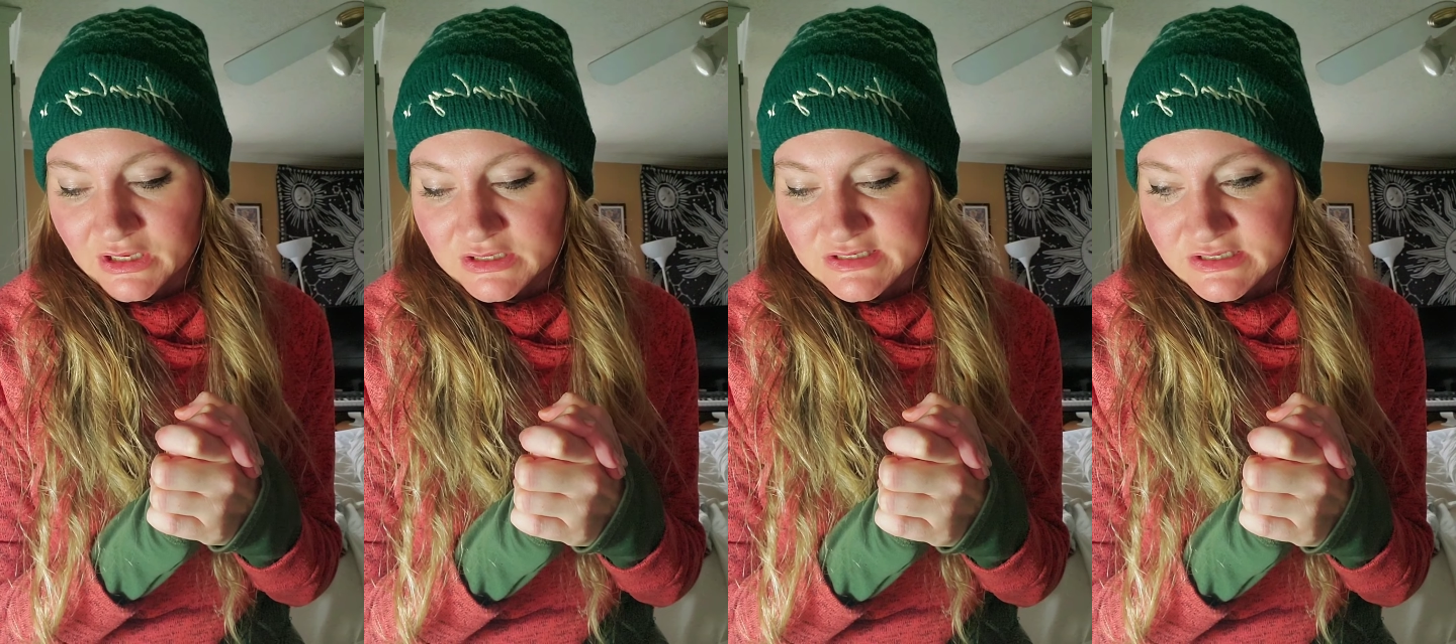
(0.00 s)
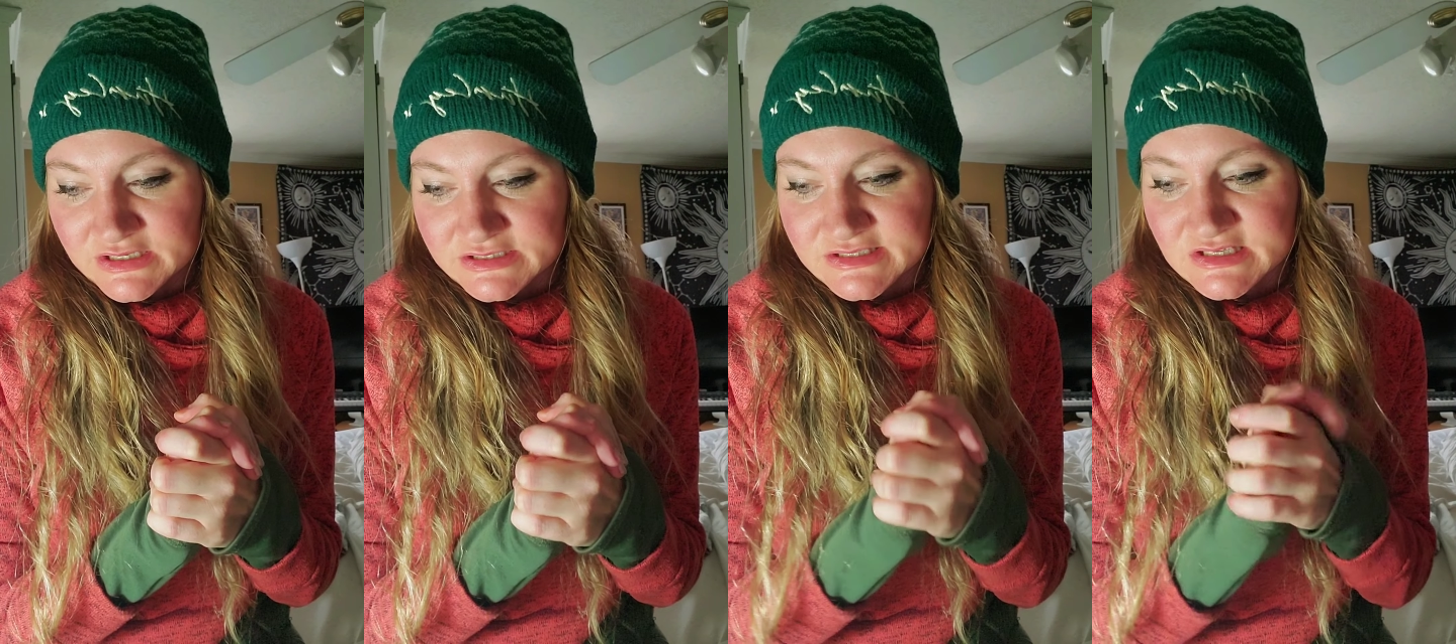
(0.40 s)

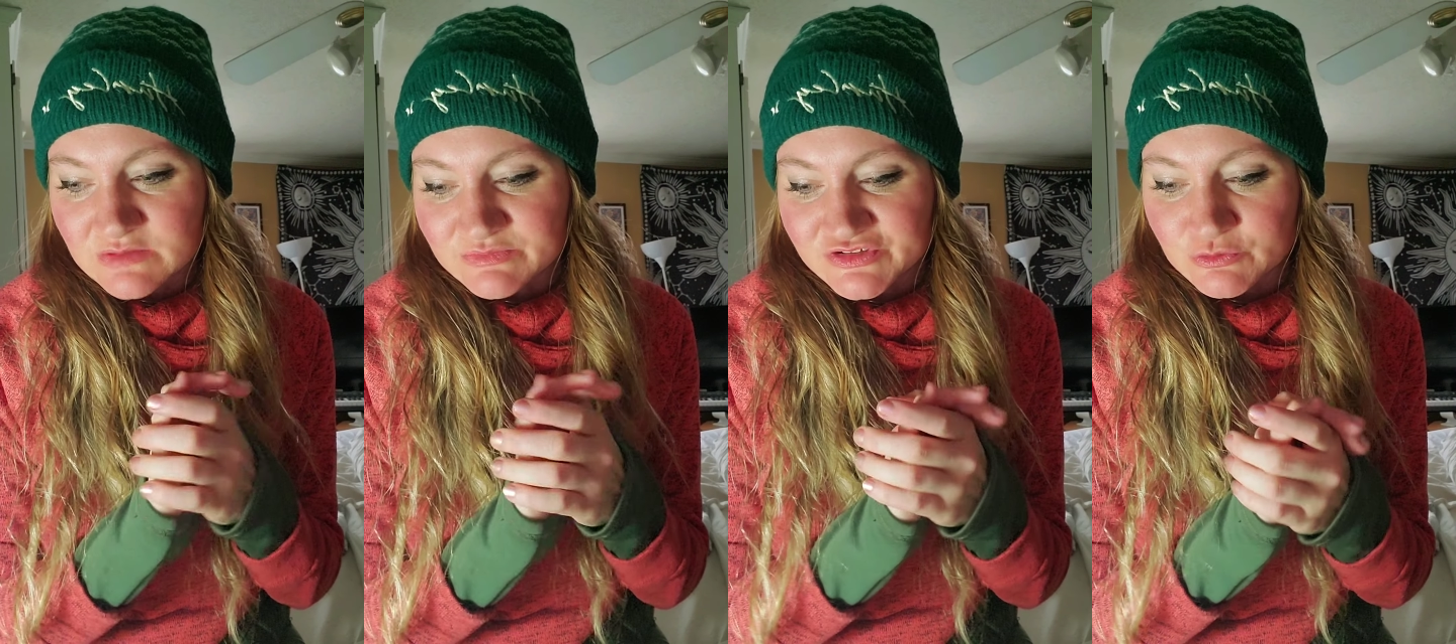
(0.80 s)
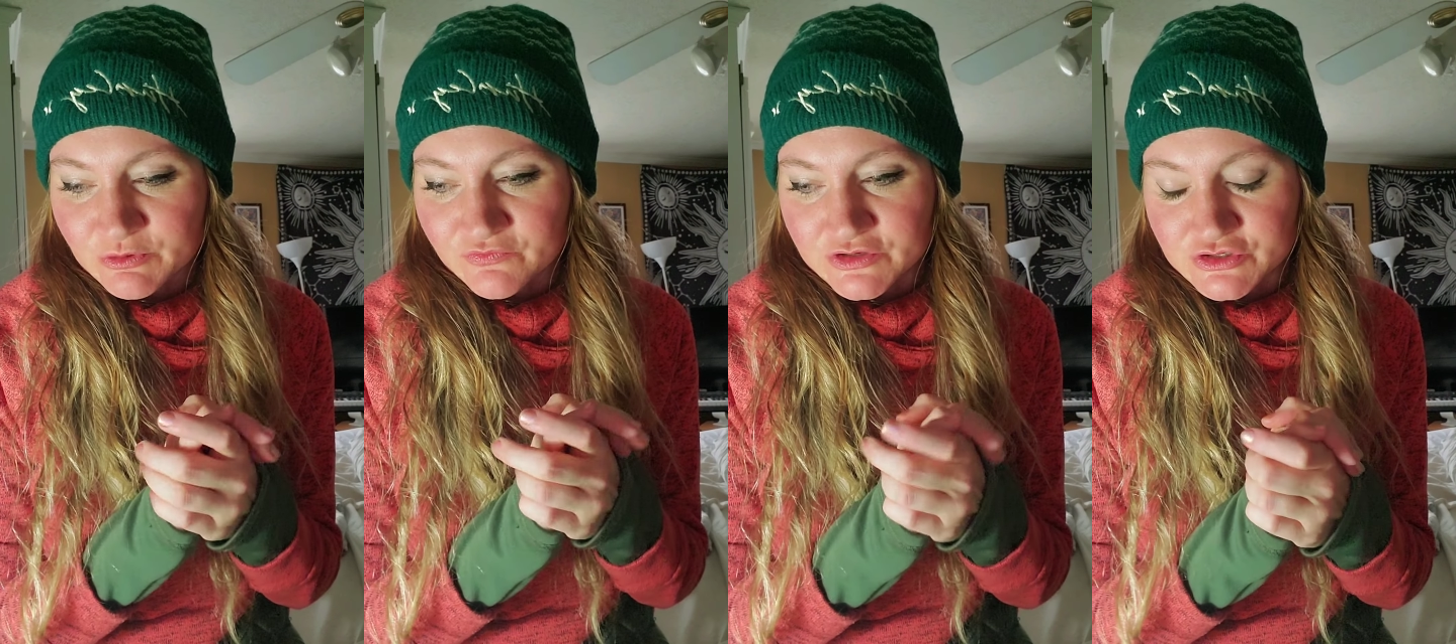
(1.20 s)
it seems
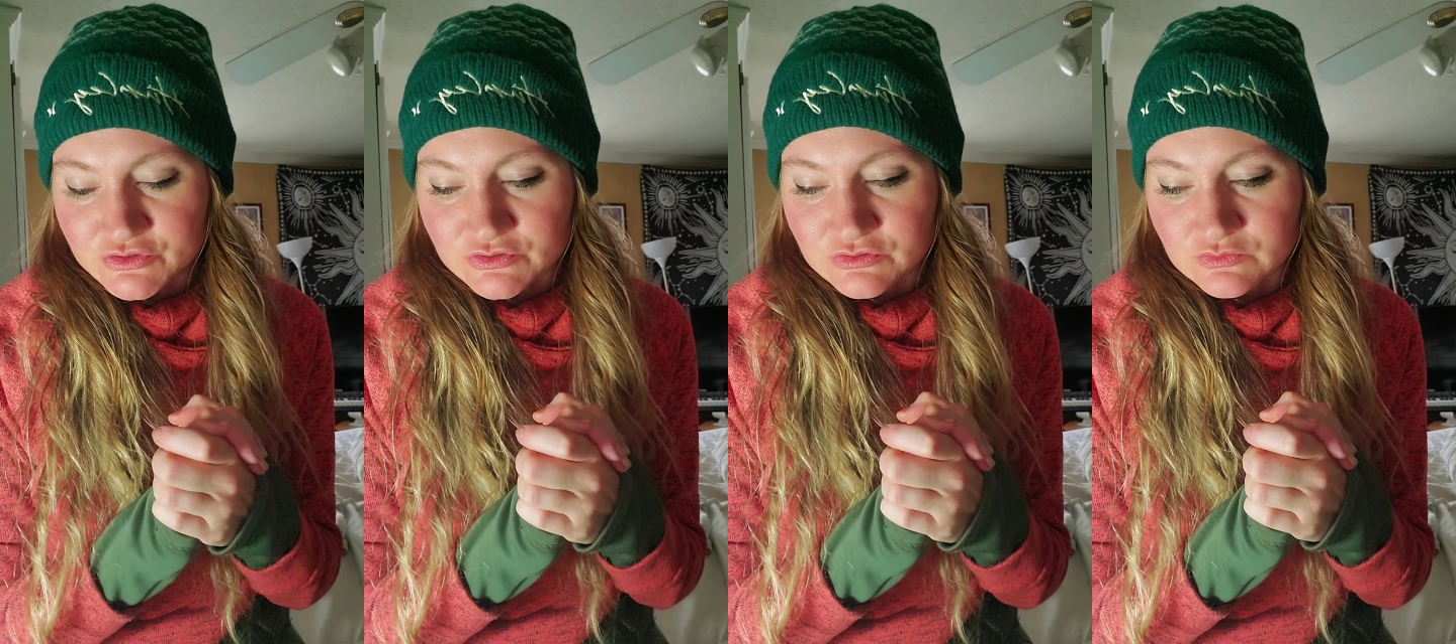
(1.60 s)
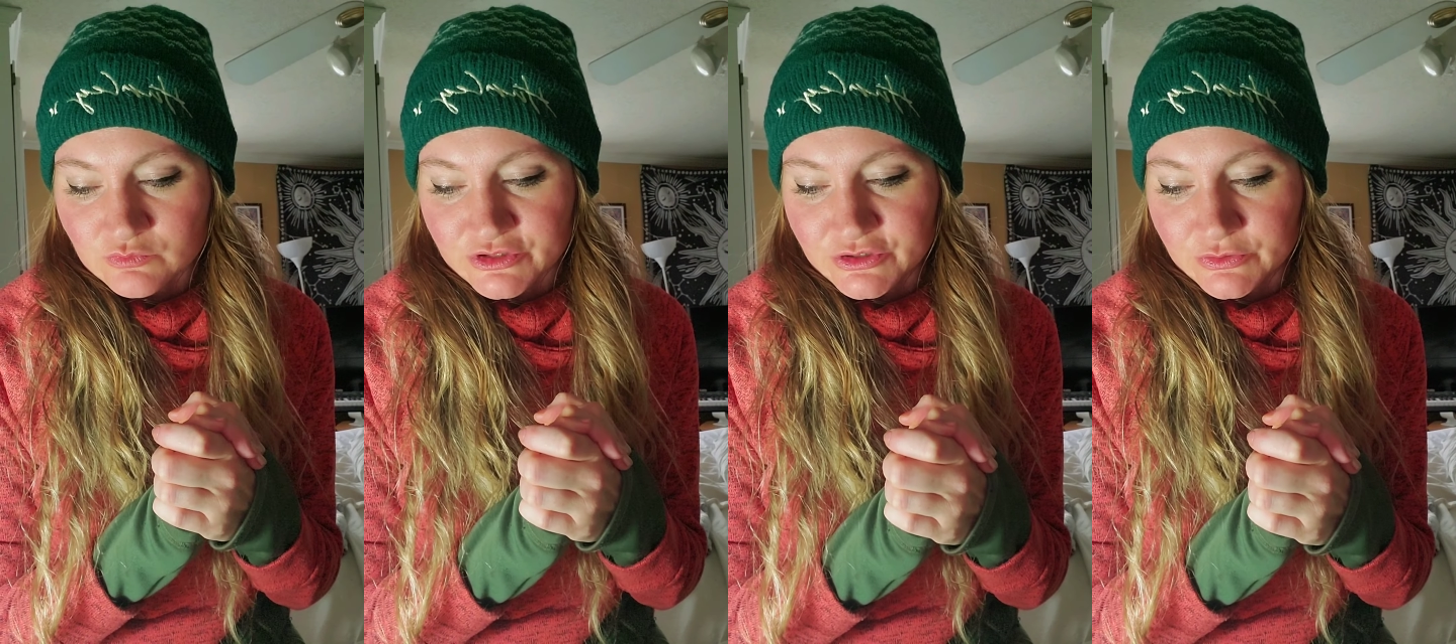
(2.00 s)
superficial
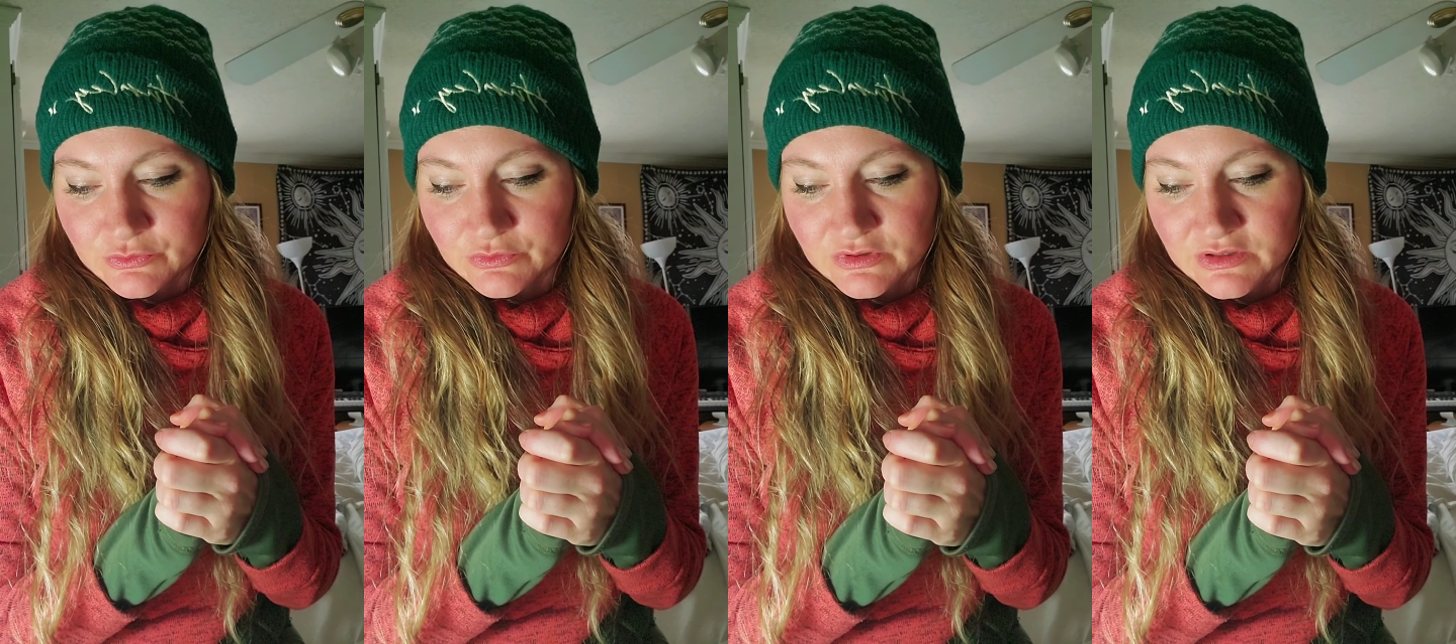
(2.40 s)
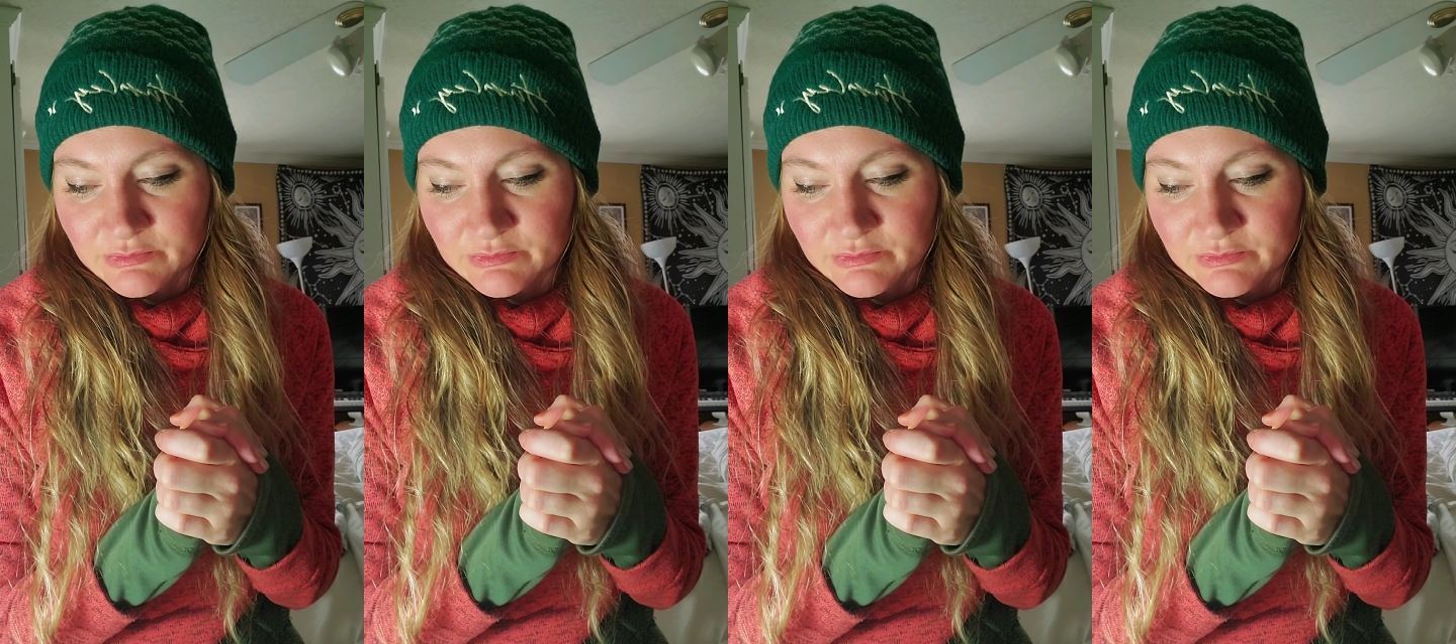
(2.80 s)
when you,